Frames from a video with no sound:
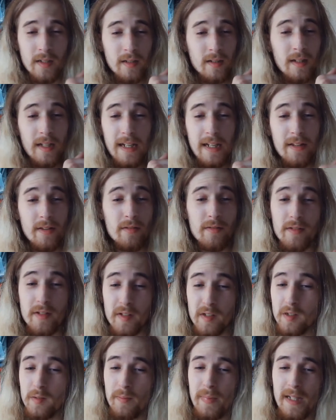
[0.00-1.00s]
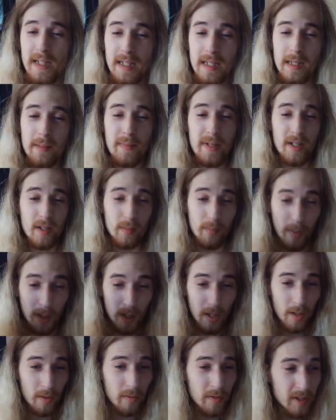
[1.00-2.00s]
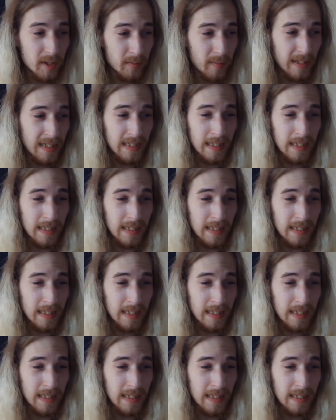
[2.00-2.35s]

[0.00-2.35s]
either the speed limit or below the speed